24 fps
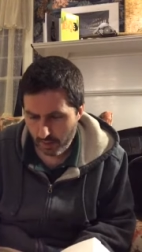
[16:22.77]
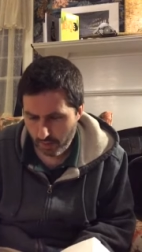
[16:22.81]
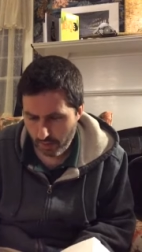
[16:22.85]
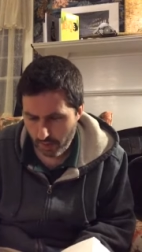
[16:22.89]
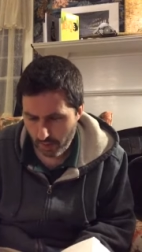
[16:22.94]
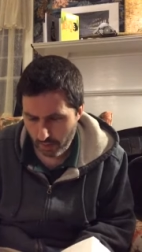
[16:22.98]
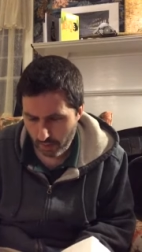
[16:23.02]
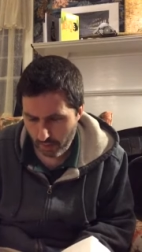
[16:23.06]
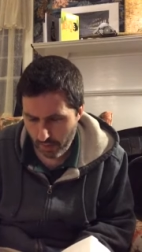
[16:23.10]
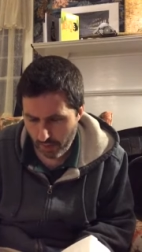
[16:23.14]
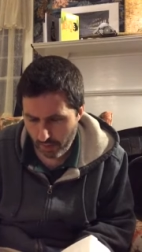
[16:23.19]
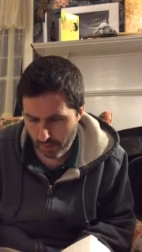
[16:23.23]

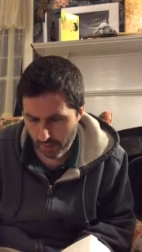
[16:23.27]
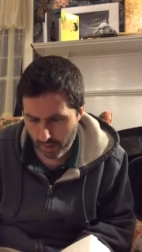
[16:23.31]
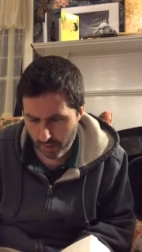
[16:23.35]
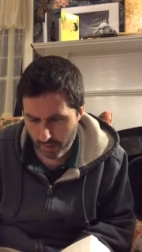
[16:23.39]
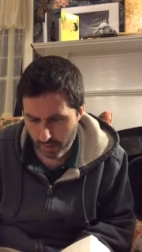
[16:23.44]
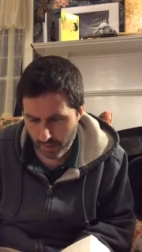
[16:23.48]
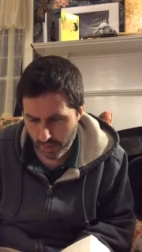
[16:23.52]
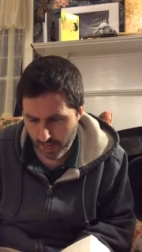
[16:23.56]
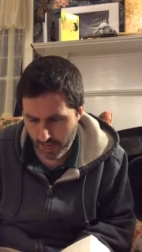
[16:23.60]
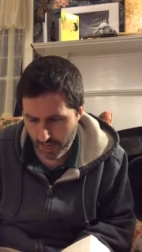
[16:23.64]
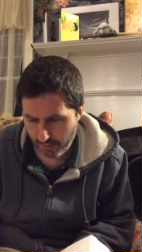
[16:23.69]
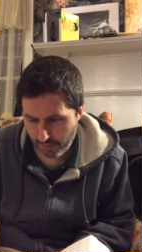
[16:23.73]
pulled my
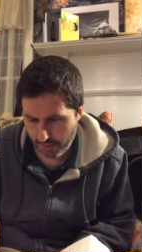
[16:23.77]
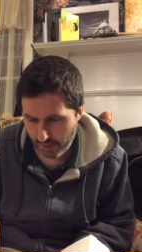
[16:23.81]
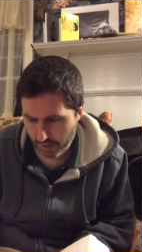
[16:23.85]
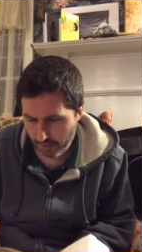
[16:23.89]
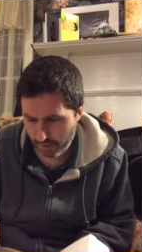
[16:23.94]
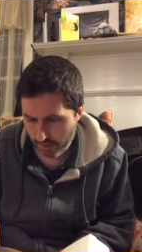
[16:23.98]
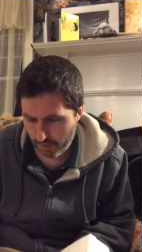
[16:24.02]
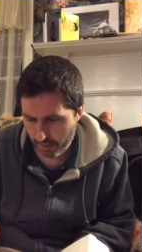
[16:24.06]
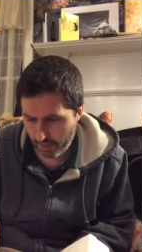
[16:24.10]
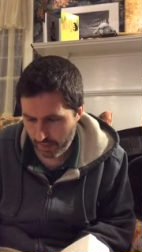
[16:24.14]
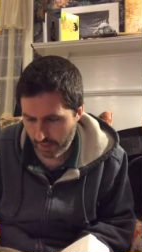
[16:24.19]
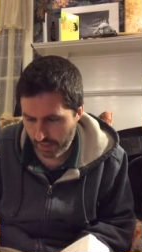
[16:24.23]
paper napkin
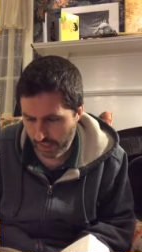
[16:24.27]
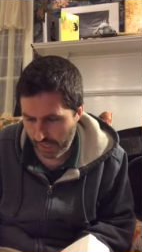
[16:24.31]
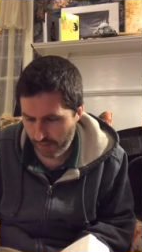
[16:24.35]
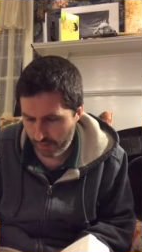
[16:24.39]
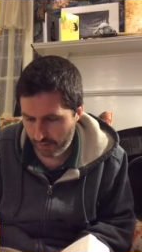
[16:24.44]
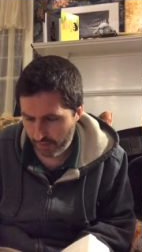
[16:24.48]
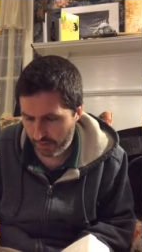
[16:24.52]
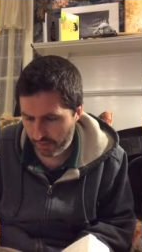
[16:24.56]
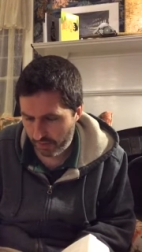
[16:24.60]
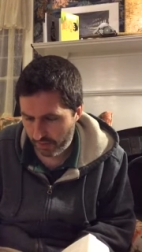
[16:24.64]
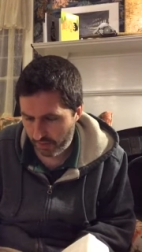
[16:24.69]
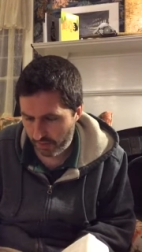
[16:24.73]
from my
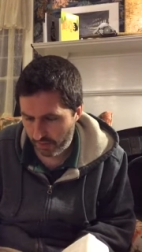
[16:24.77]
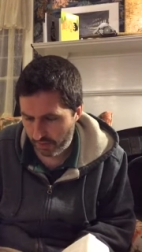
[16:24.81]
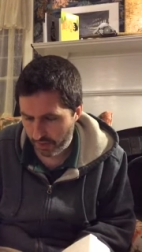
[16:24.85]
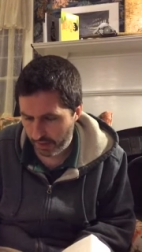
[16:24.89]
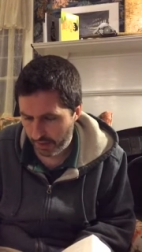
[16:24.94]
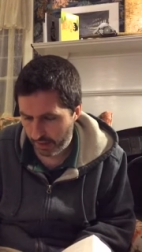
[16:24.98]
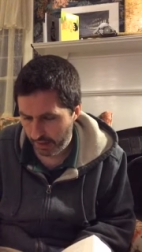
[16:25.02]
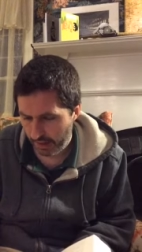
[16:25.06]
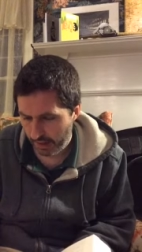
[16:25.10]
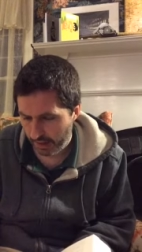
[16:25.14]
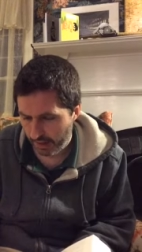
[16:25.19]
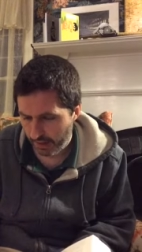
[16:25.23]
lap and
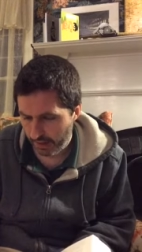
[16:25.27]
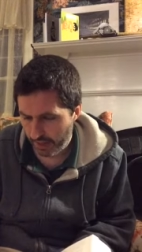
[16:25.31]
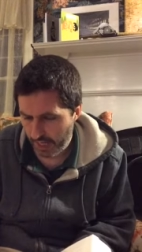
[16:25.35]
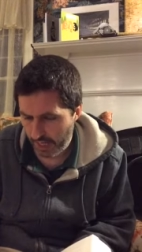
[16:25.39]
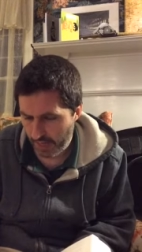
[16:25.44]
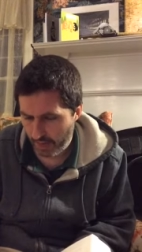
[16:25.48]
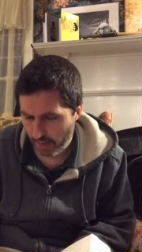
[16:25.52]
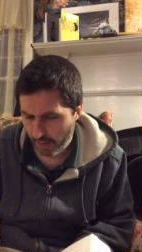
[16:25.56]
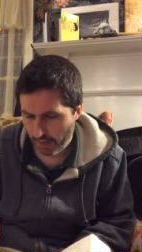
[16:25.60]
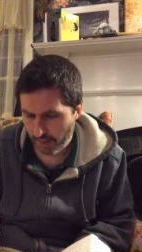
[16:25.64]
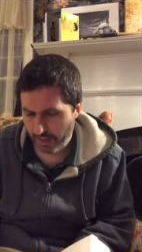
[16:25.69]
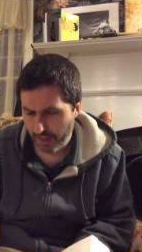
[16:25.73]
folded it on the
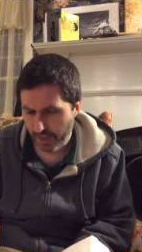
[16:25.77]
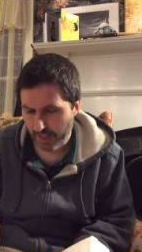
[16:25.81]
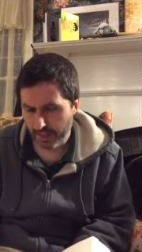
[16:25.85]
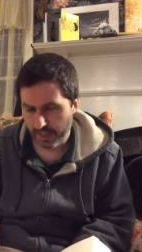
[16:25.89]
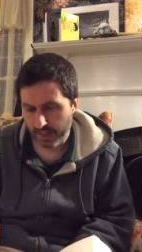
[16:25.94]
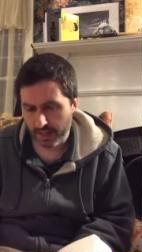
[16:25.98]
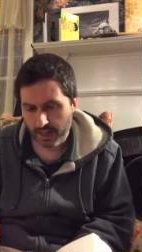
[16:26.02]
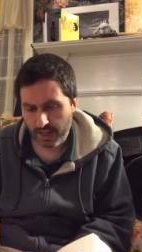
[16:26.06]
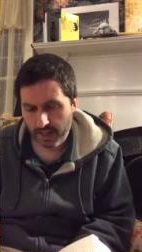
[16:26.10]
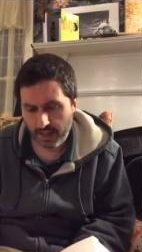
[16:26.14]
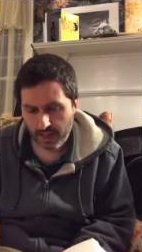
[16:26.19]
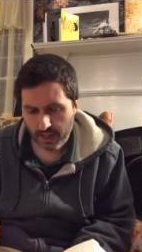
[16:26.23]
table,
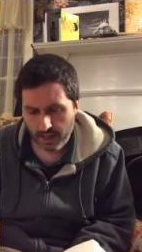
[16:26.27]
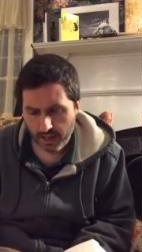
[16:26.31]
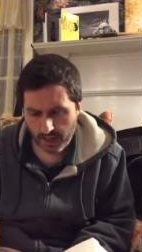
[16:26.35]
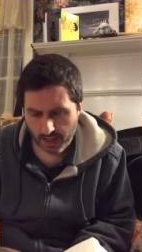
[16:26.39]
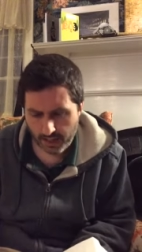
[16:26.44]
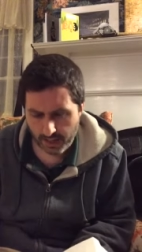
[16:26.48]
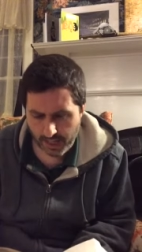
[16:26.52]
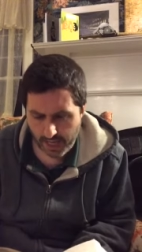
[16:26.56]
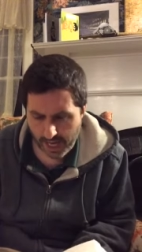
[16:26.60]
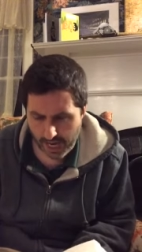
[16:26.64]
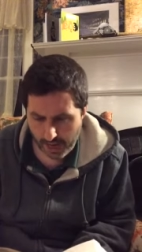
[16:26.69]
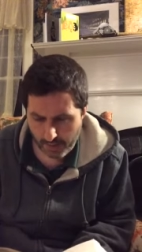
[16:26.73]
then
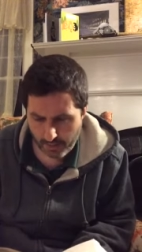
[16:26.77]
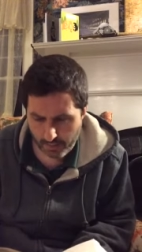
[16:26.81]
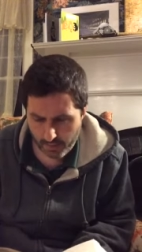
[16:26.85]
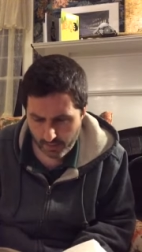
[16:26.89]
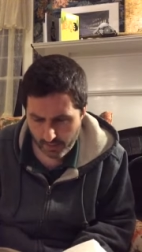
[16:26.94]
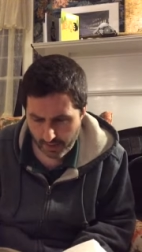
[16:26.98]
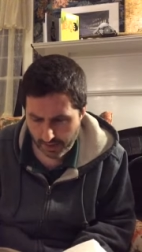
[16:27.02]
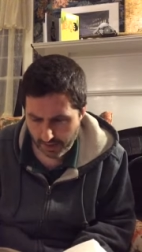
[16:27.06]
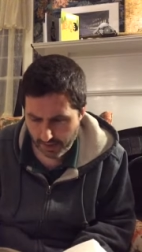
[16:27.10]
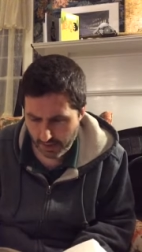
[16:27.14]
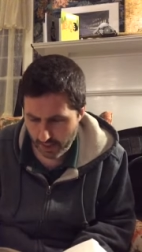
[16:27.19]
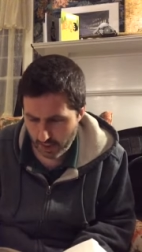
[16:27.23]
uncapped
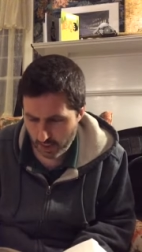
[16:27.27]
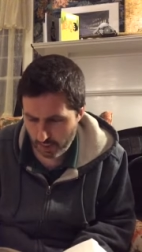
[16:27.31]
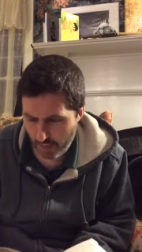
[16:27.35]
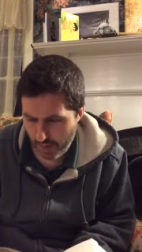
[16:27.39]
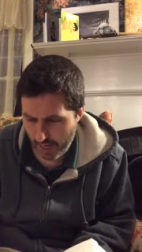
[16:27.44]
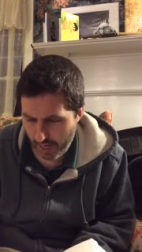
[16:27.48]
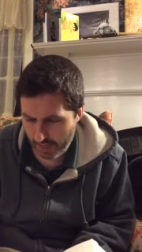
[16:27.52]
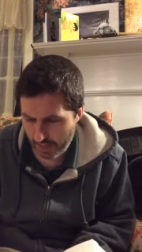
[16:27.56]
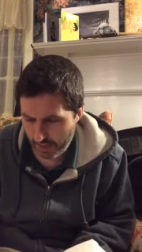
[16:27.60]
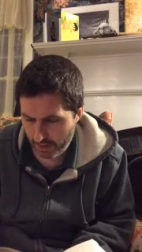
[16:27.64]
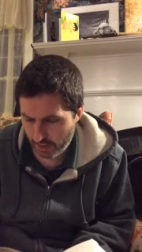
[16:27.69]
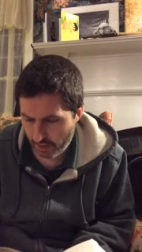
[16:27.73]
Rents's
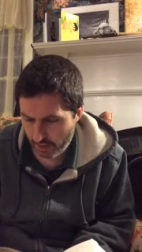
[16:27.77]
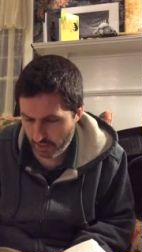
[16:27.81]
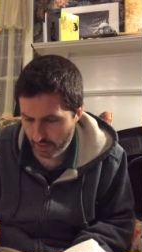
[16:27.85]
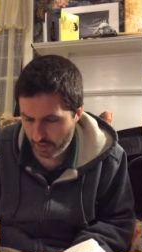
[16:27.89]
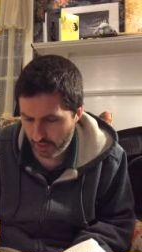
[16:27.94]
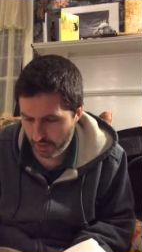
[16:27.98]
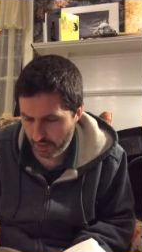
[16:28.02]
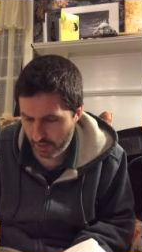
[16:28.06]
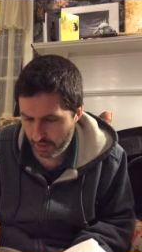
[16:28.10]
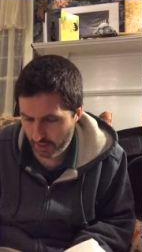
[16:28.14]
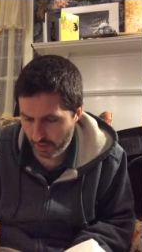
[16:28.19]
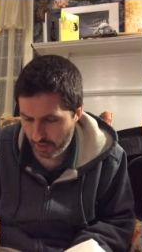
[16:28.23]
pen and drew
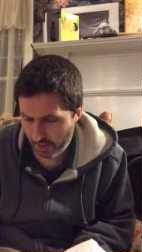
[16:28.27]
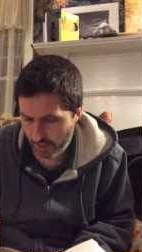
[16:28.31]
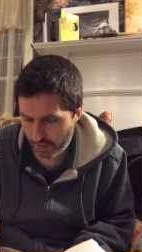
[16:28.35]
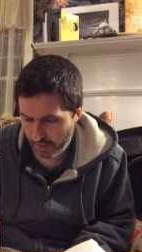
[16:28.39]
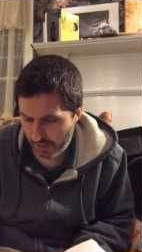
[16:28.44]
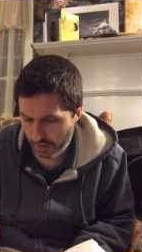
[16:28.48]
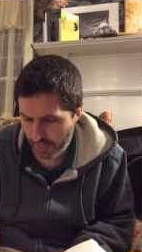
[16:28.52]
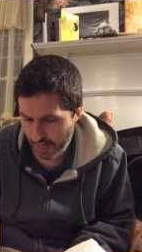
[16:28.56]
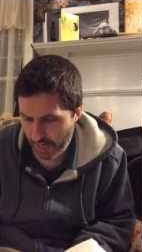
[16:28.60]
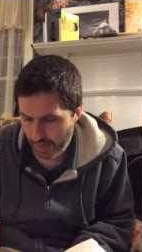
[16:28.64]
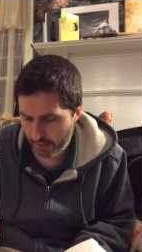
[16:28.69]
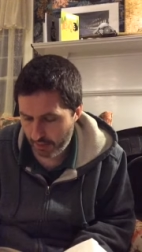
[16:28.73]
a symbol
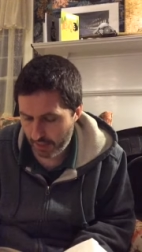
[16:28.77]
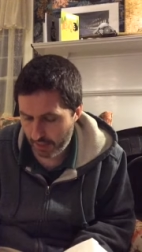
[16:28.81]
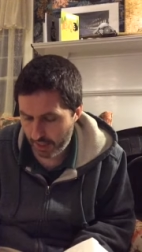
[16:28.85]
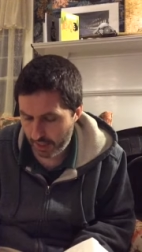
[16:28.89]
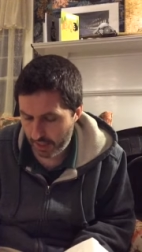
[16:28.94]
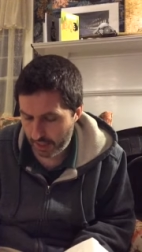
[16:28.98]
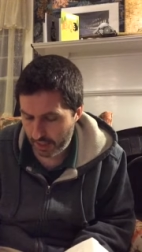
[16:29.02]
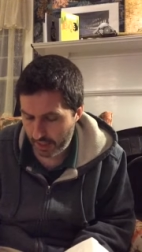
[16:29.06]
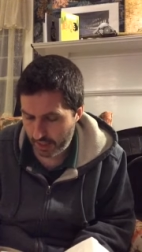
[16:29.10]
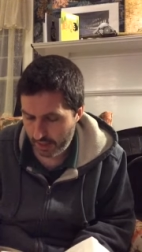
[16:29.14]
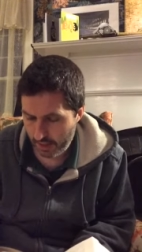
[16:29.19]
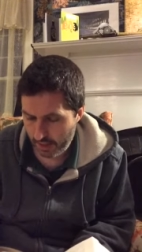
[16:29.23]
on the napkin.